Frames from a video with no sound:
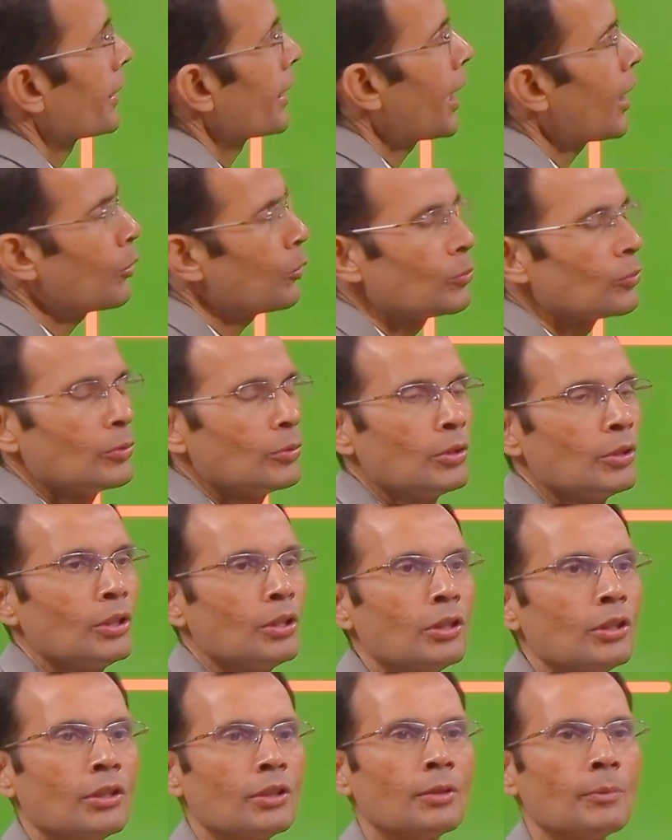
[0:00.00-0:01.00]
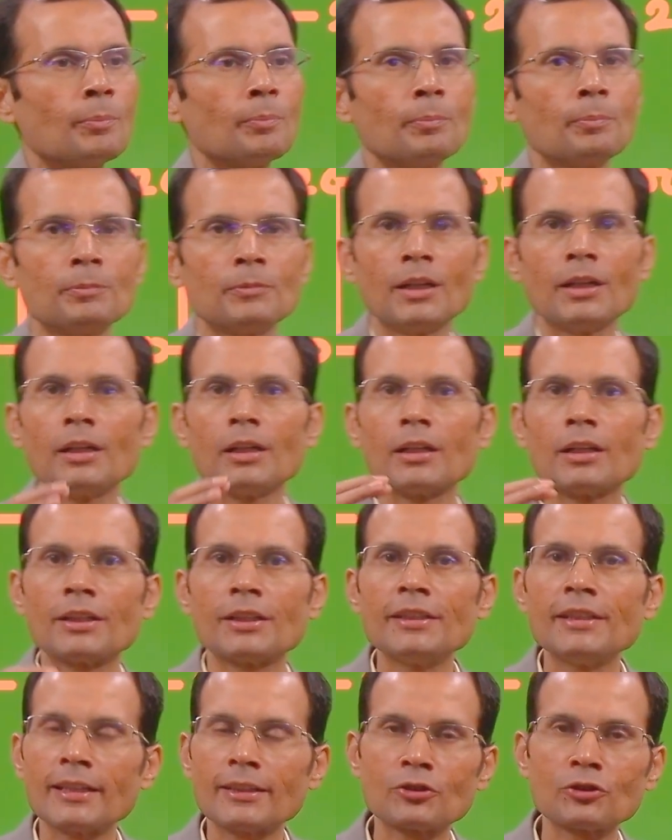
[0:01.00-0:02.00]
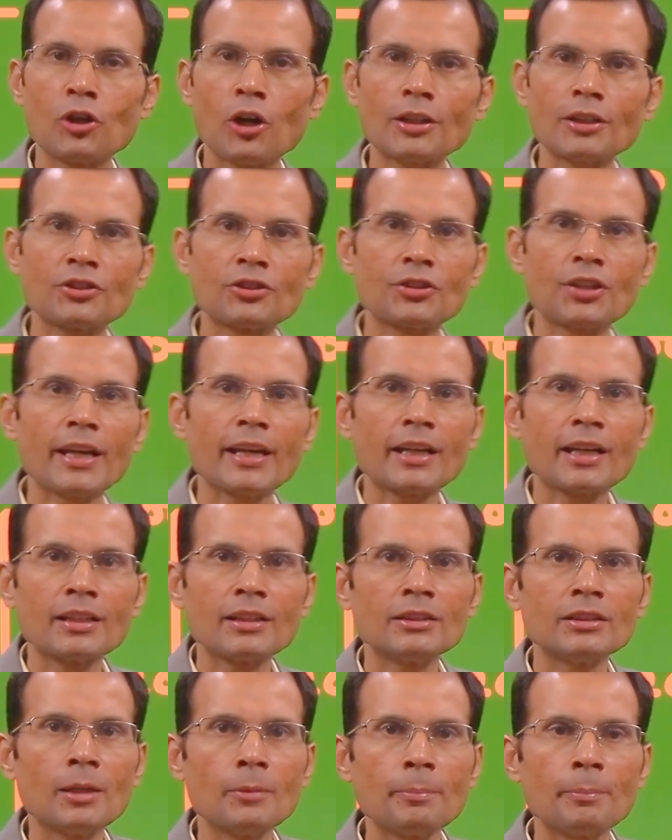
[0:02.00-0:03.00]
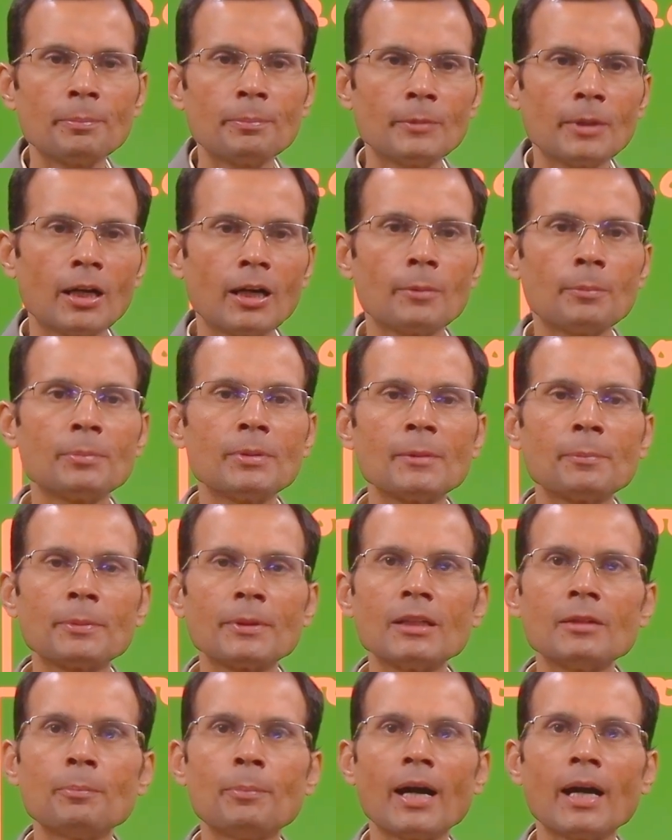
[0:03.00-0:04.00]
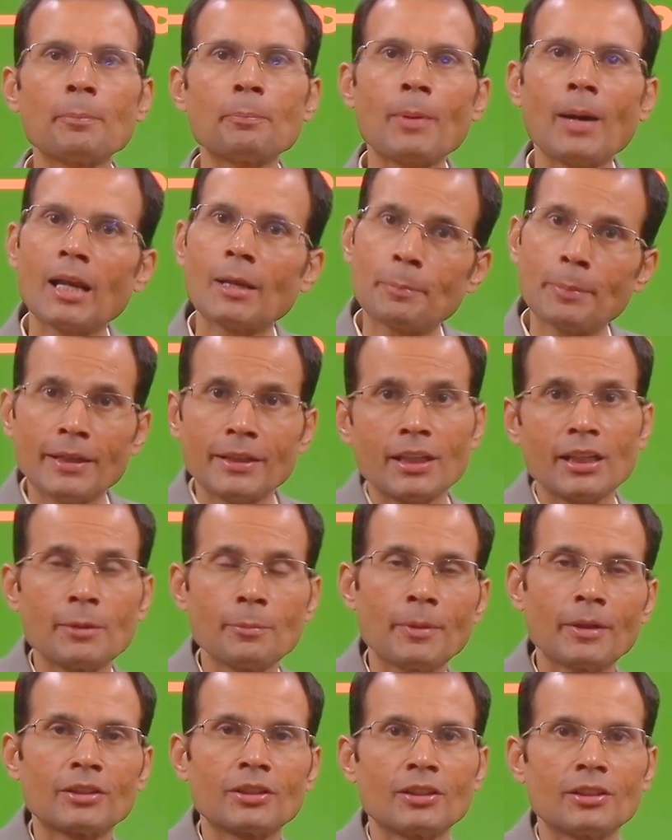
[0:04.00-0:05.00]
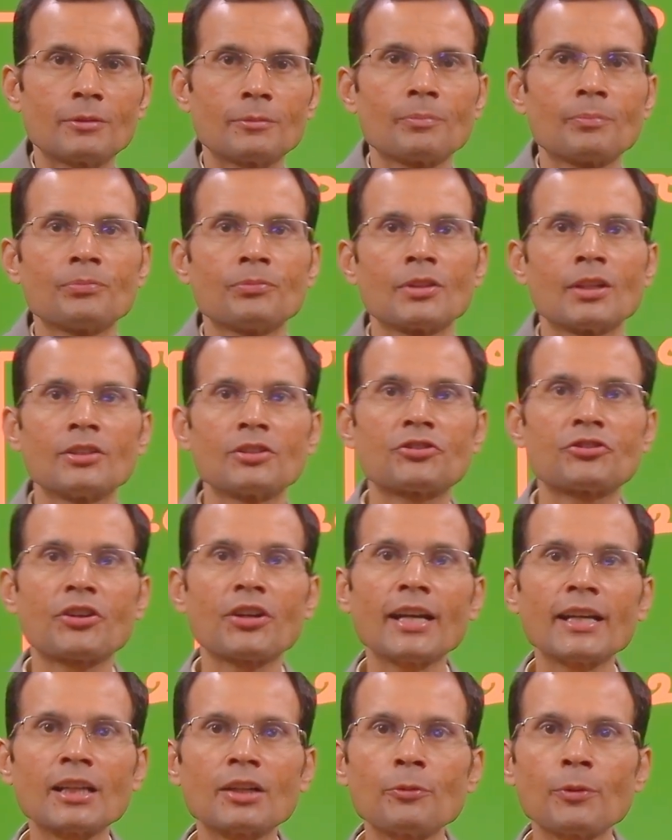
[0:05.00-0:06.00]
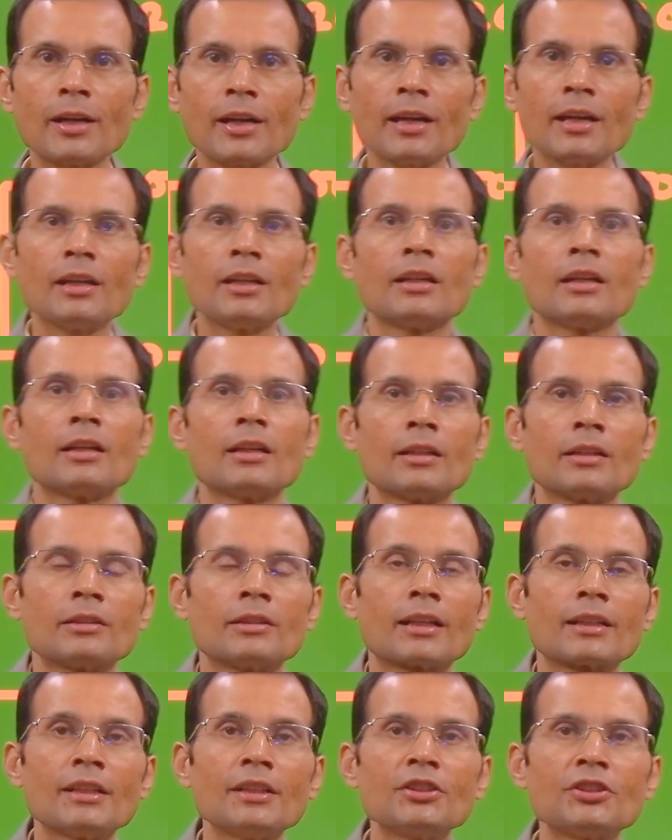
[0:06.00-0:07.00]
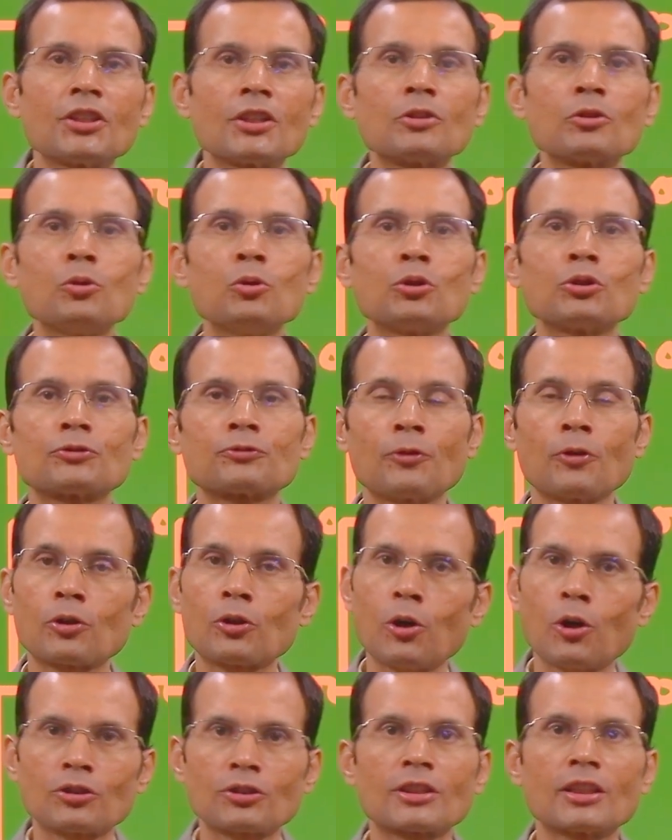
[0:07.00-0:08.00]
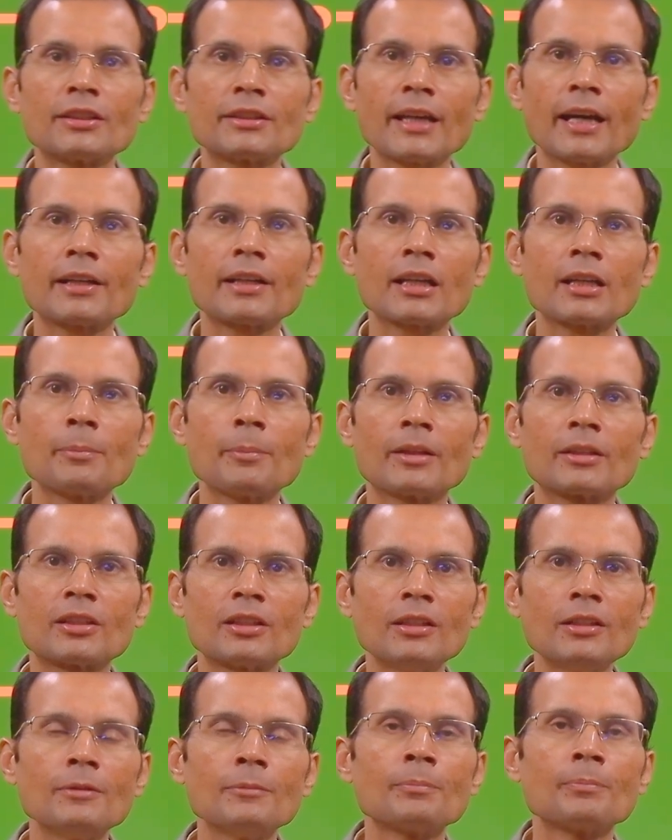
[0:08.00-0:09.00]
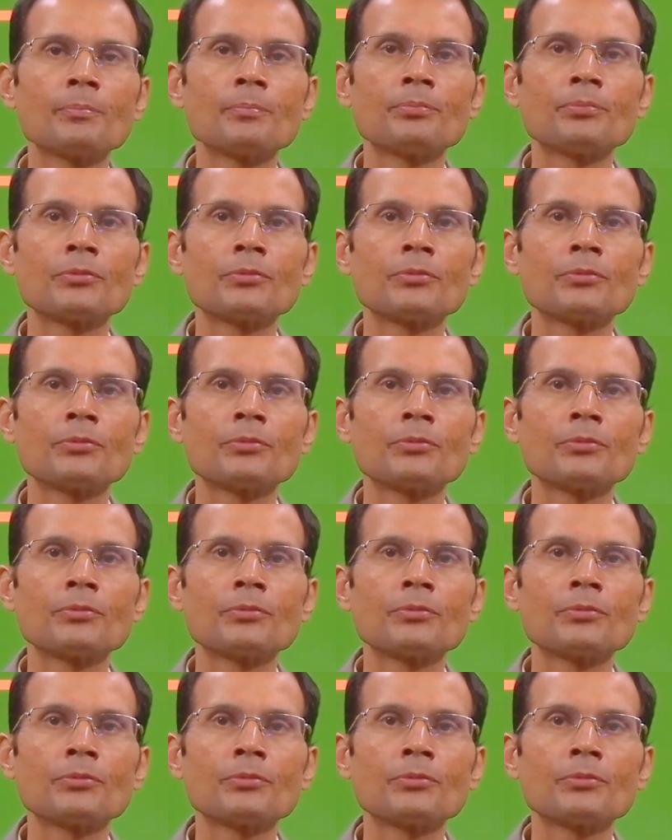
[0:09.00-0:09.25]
Now he has not taken the BP by palpatory method. Straight away the clinician goes for auscultatory method